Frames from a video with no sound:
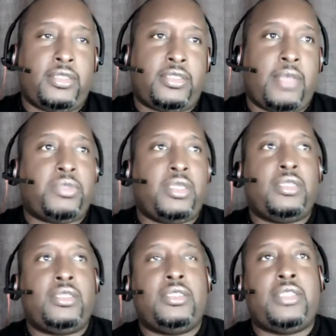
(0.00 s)

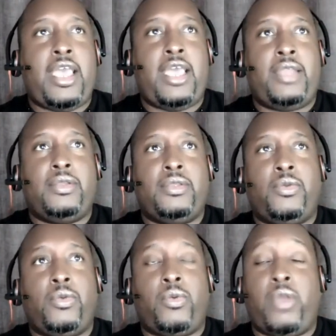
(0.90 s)
something that
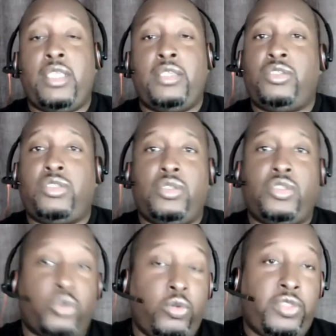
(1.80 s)
rings
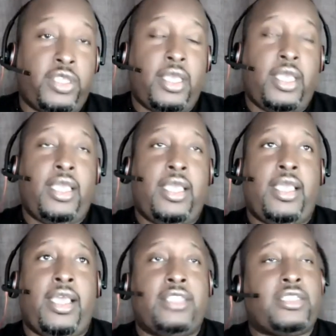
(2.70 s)
truth
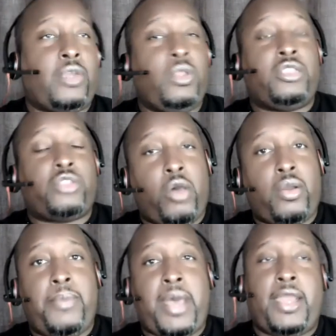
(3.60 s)
as I really
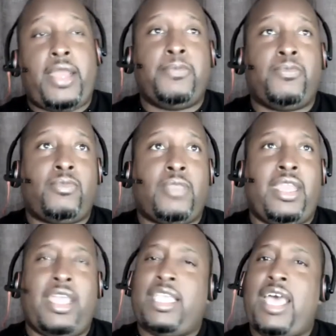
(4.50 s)
thought about it.
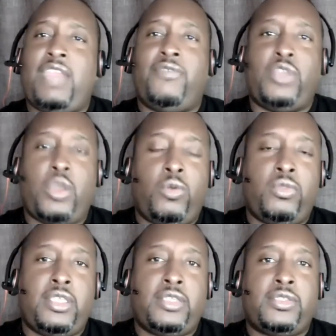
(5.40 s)
And I kind of
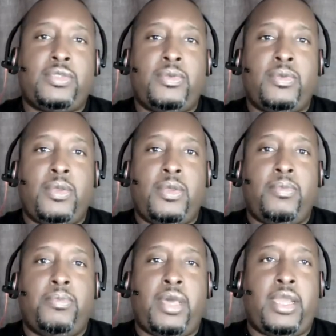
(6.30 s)
known this,
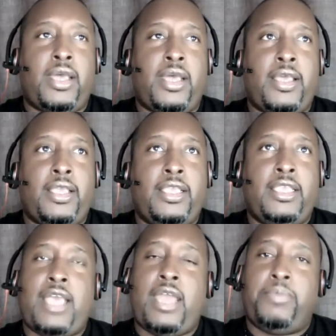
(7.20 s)
but uh,
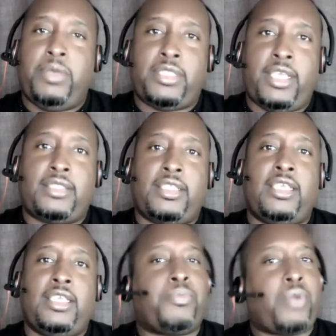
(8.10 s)
he kind of put that
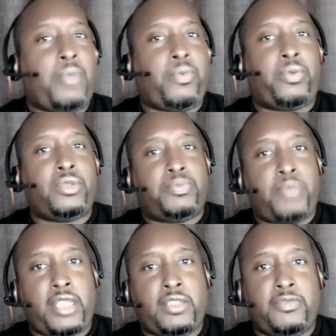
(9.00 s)
thing in a proper
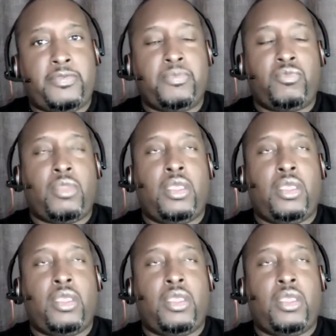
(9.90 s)
perspective.